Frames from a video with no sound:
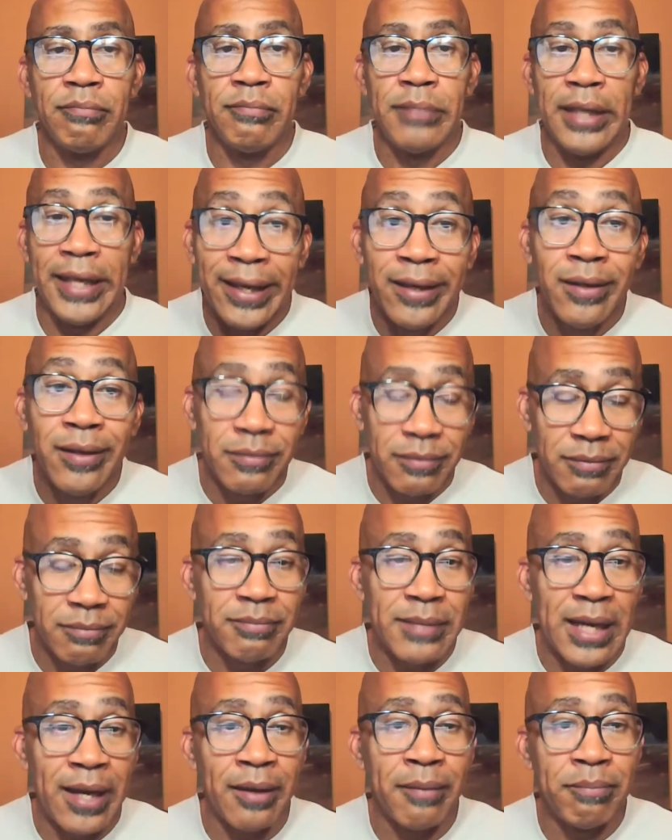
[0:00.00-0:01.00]
big
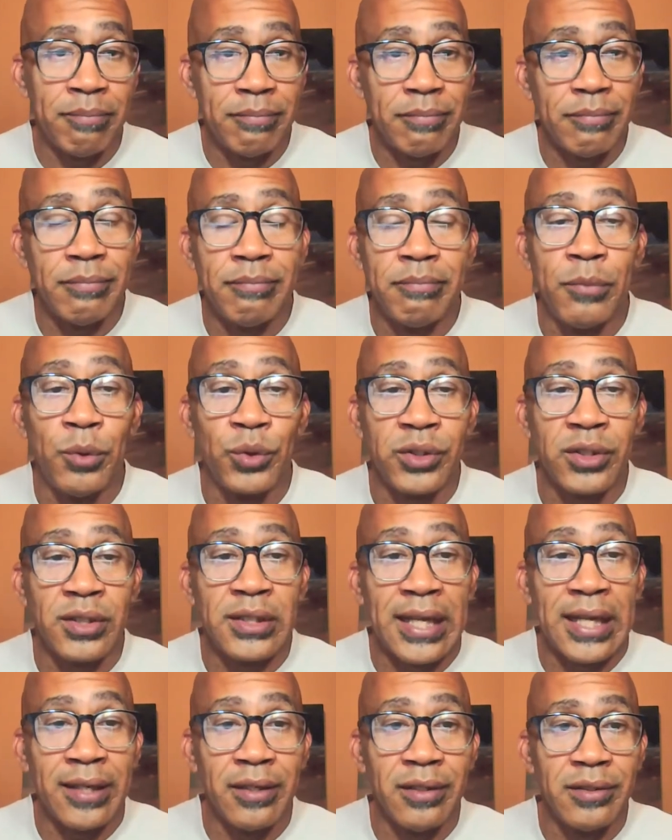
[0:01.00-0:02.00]
by most
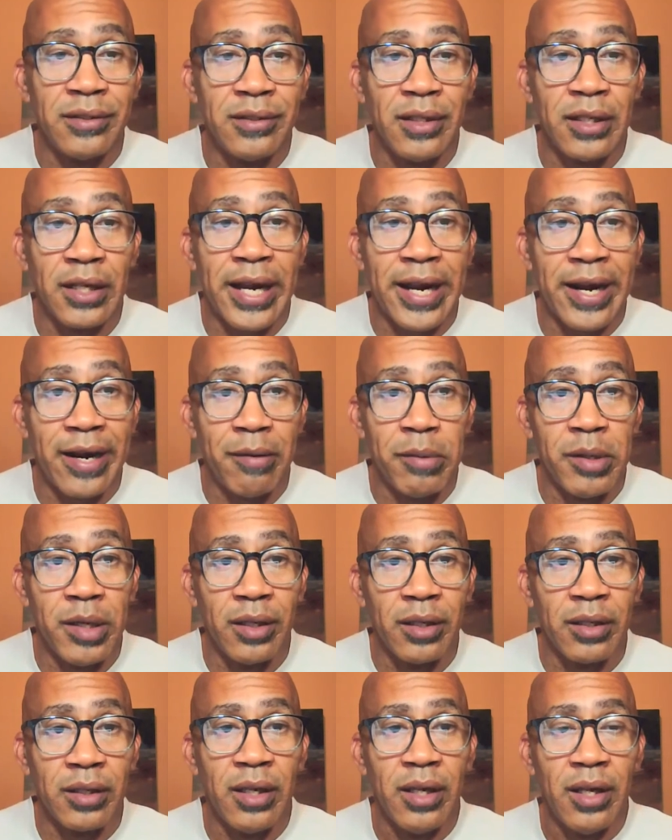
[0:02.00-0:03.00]
standards in the
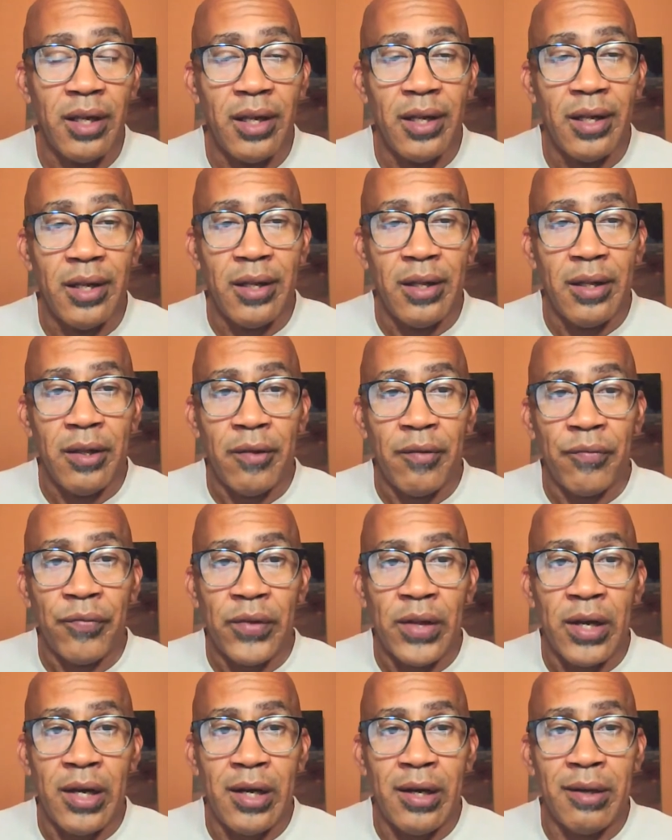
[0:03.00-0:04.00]
Caribbean.
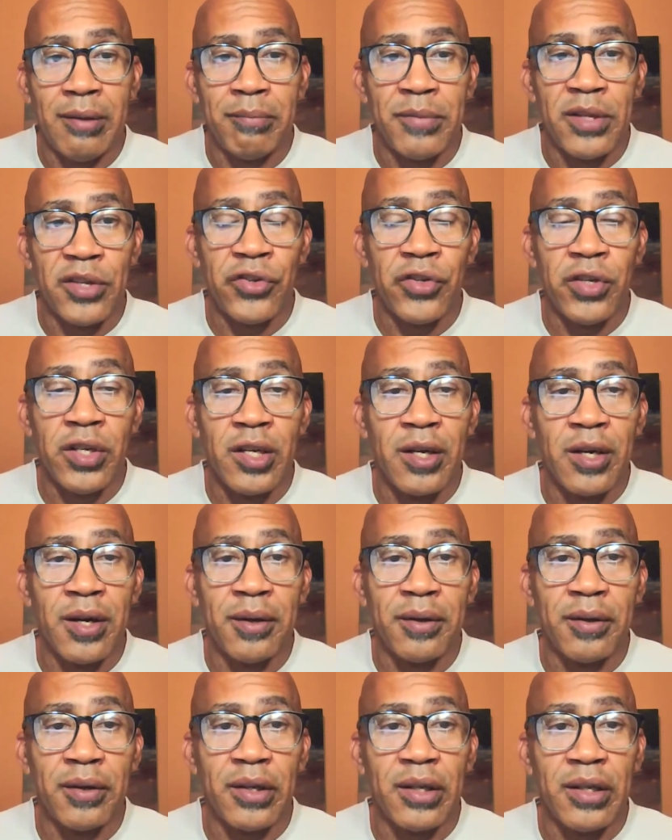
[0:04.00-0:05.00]
This
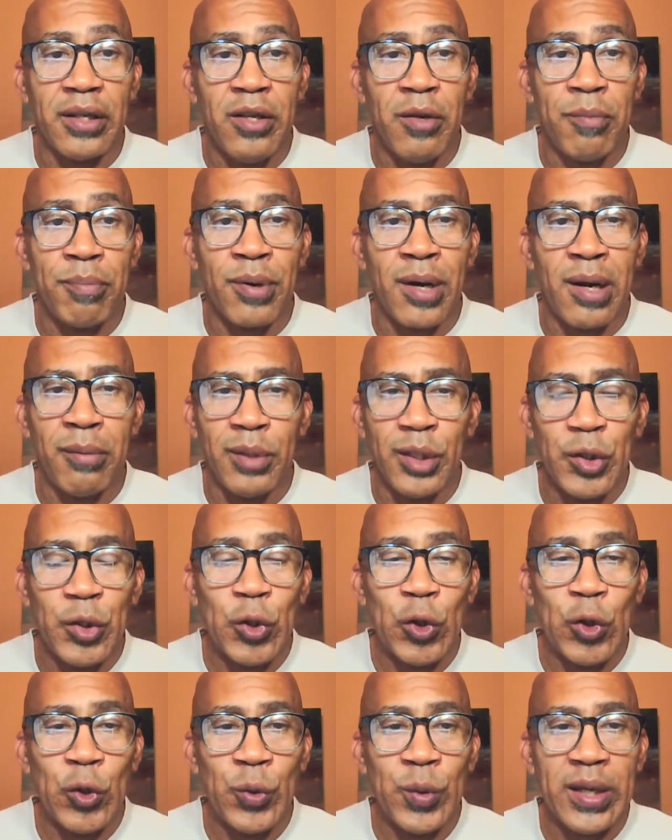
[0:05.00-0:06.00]
year, you probably
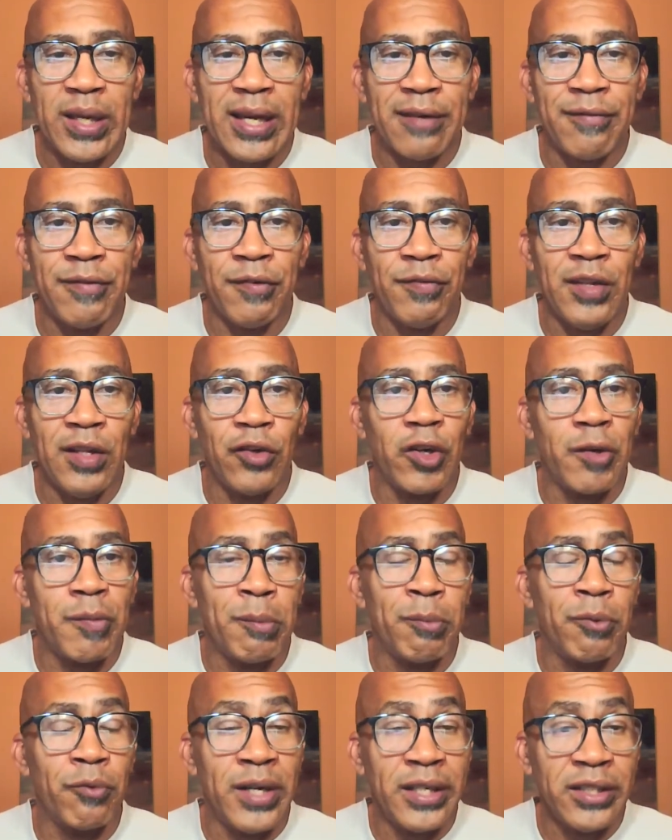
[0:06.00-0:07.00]
know we had 1,500
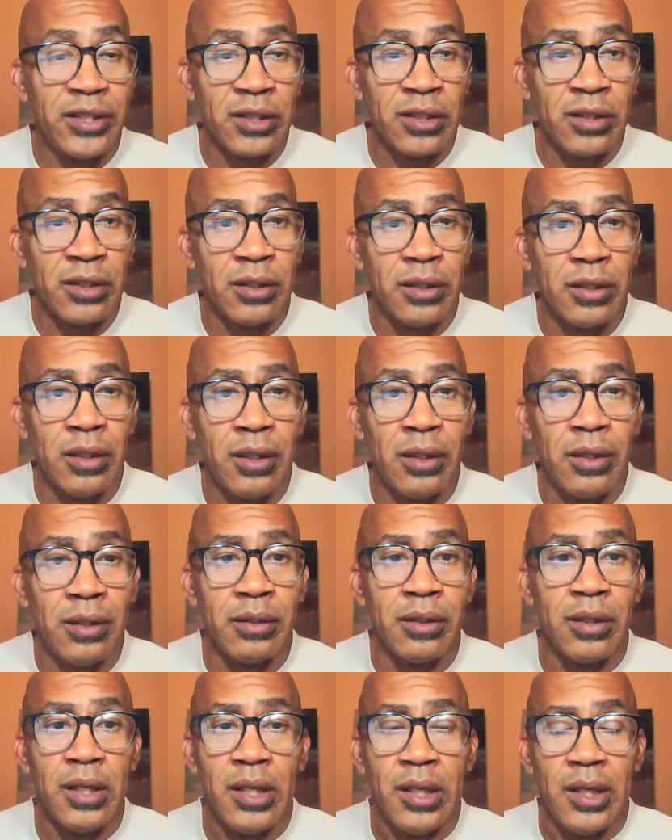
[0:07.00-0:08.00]
people register.
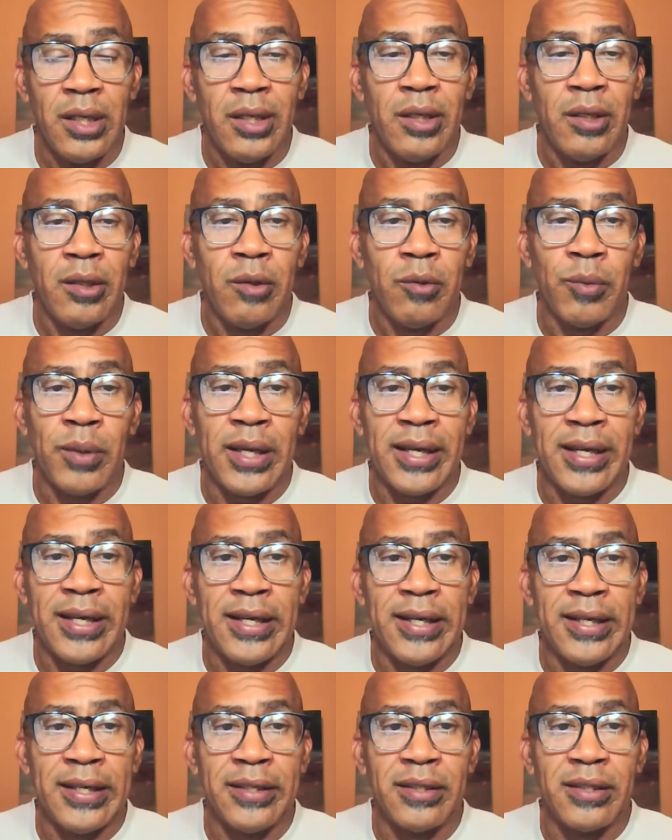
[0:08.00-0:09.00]
We
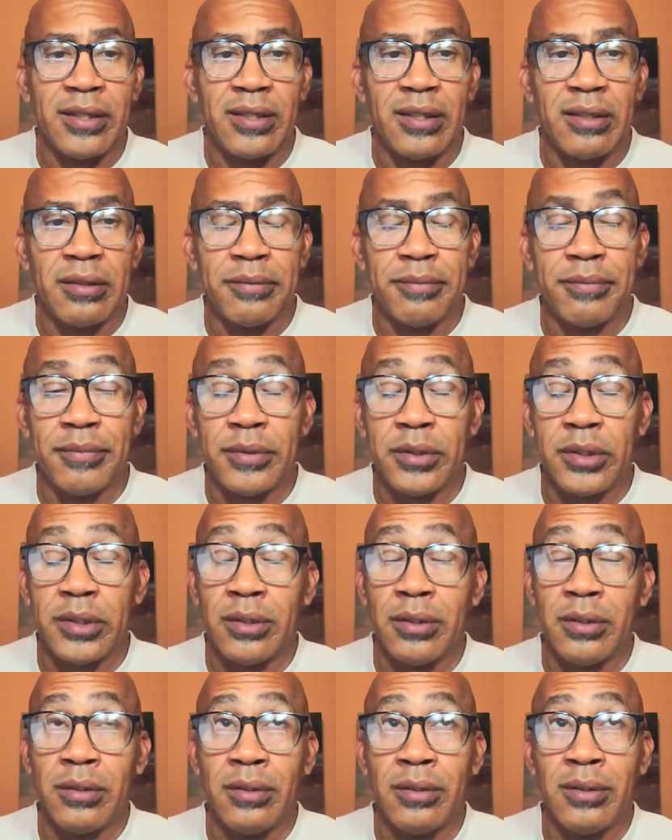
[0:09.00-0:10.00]
had
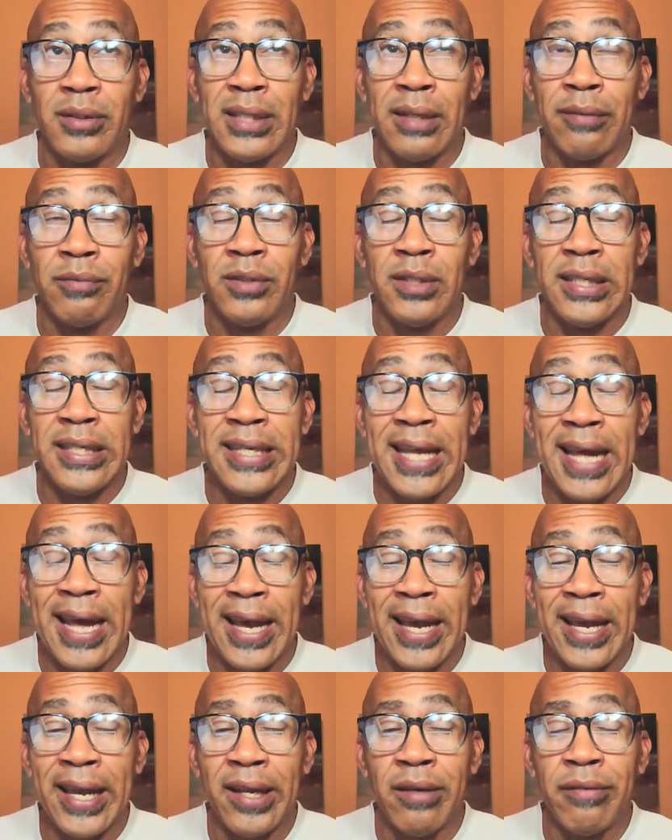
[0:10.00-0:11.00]

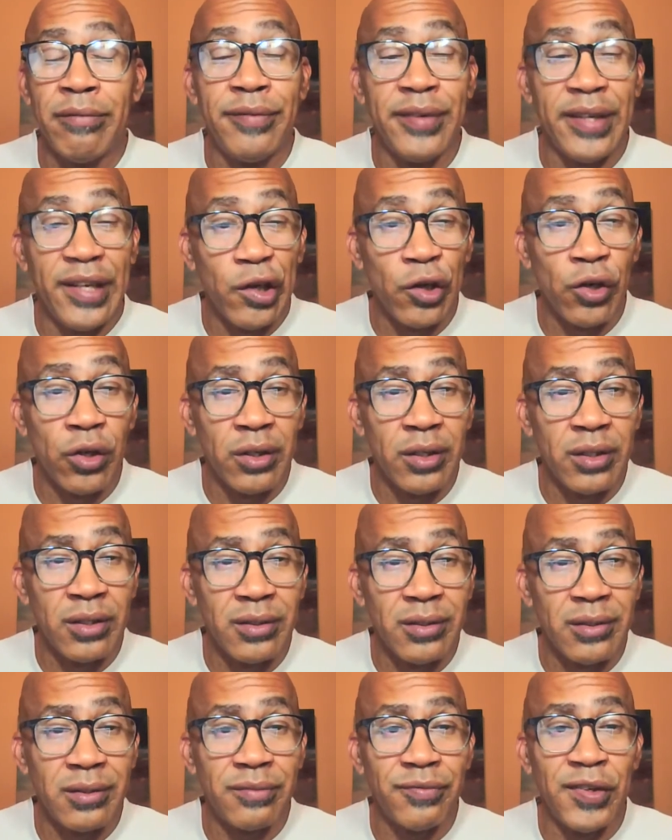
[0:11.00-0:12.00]
79
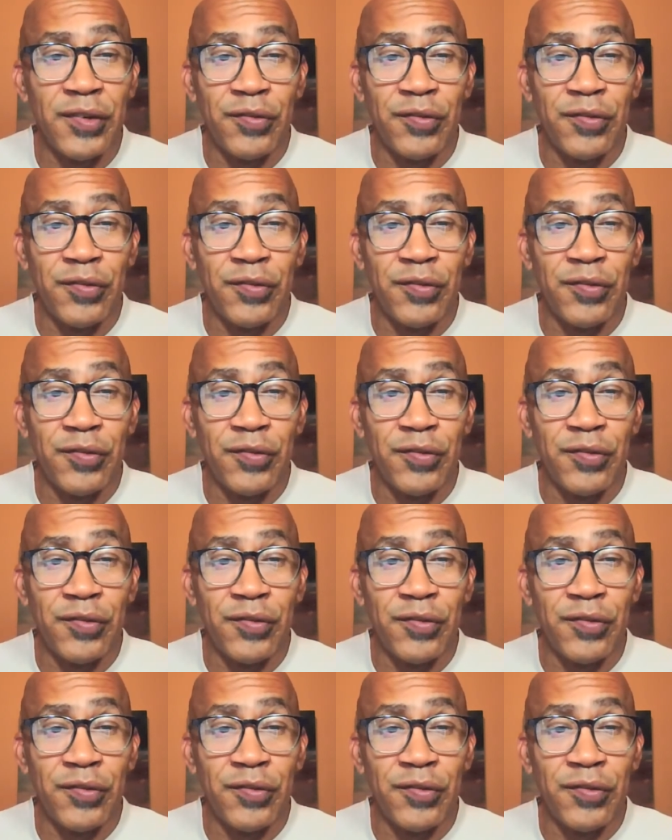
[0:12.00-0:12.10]
videos,